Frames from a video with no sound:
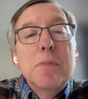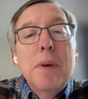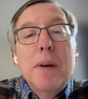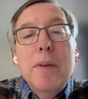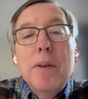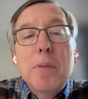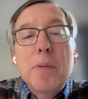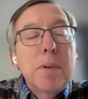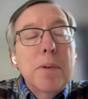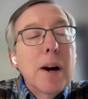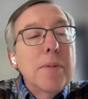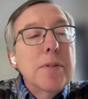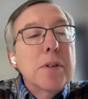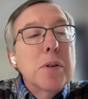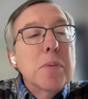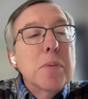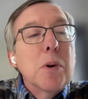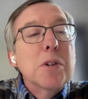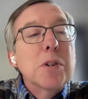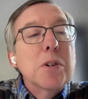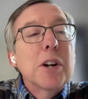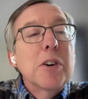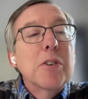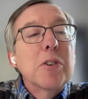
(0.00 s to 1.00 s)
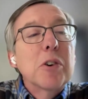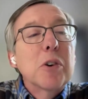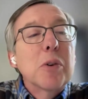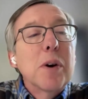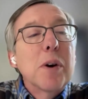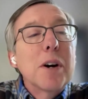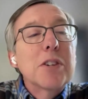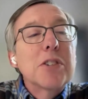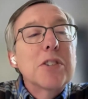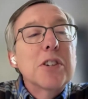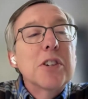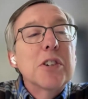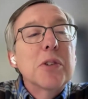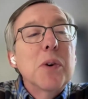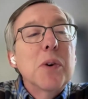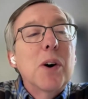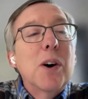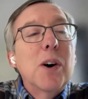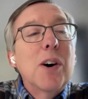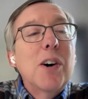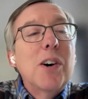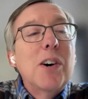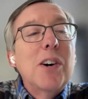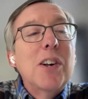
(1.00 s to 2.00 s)
which is maybe perhaps a more general question
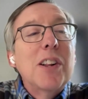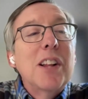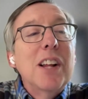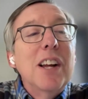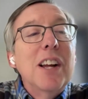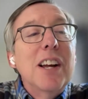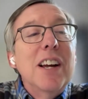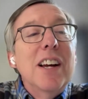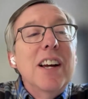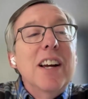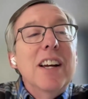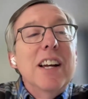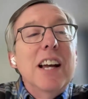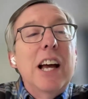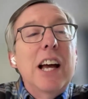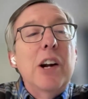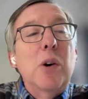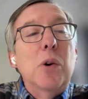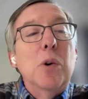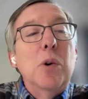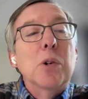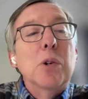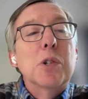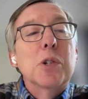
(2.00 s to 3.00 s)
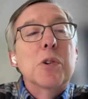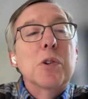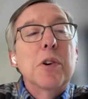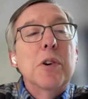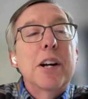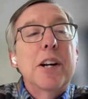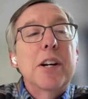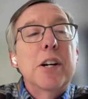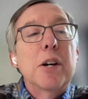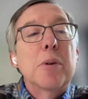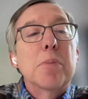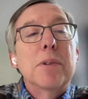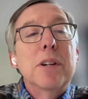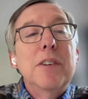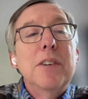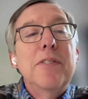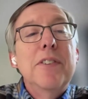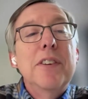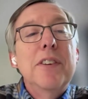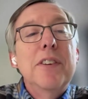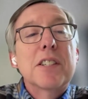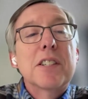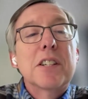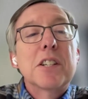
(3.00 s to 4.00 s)
to all. An old trick in a
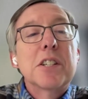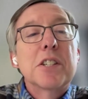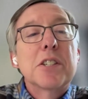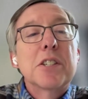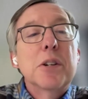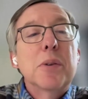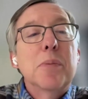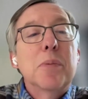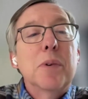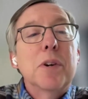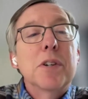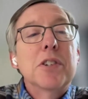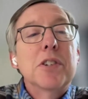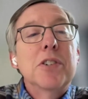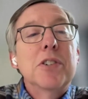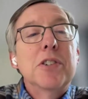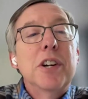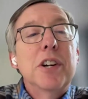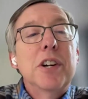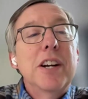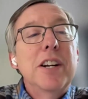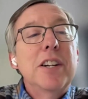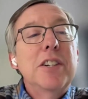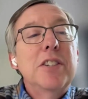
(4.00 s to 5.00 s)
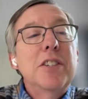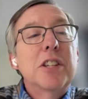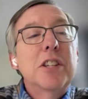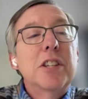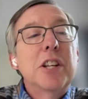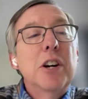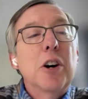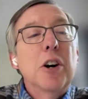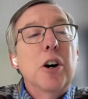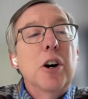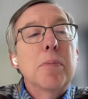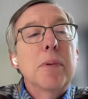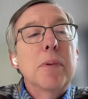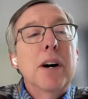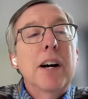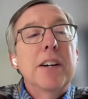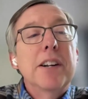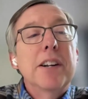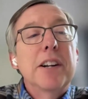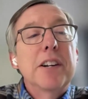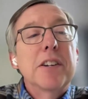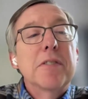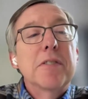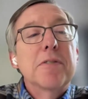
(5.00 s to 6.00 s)
previous system was to change the
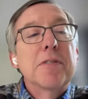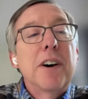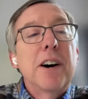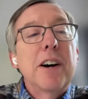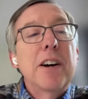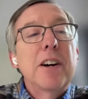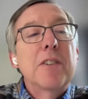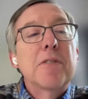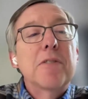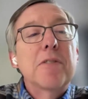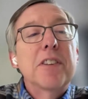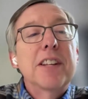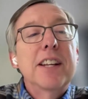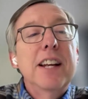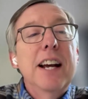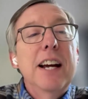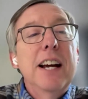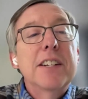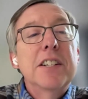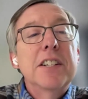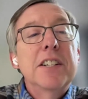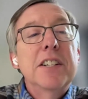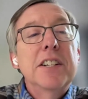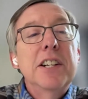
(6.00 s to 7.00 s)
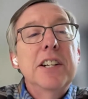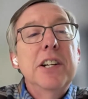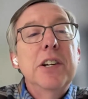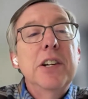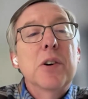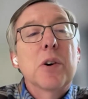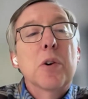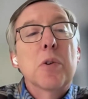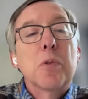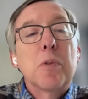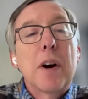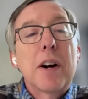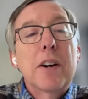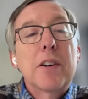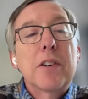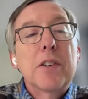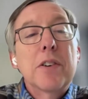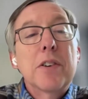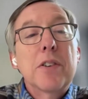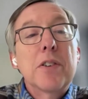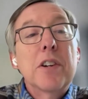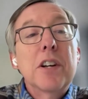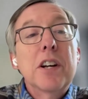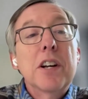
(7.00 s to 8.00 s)
Alma identifier for the entity or
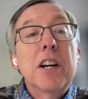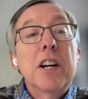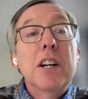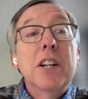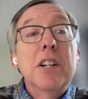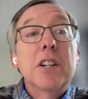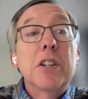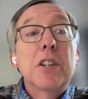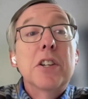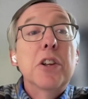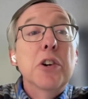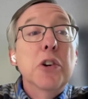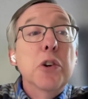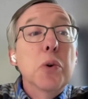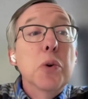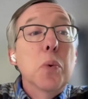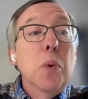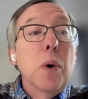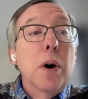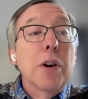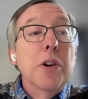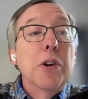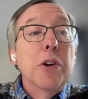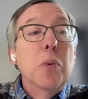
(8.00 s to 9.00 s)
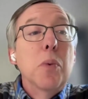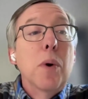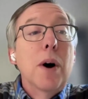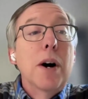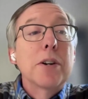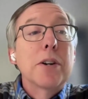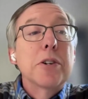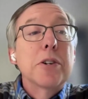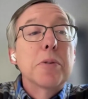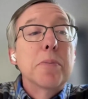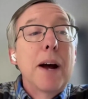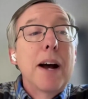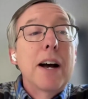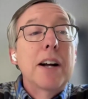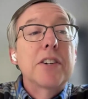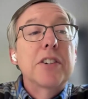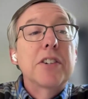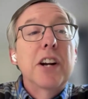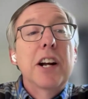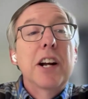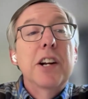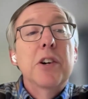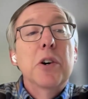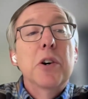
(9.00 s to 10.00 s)
record to the new one you want to
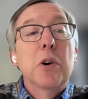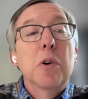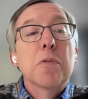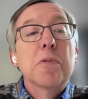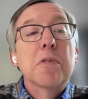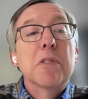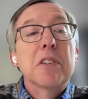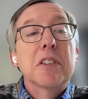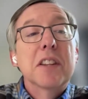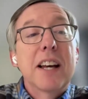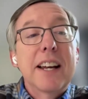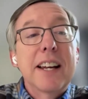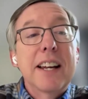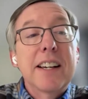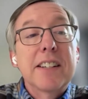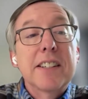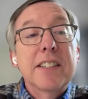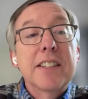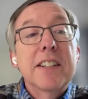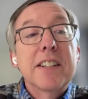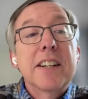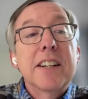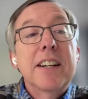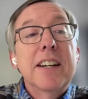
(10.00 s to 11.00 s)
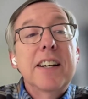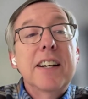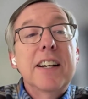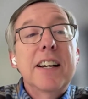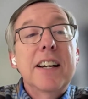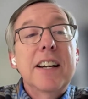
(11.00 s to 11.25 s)
match and overlay it.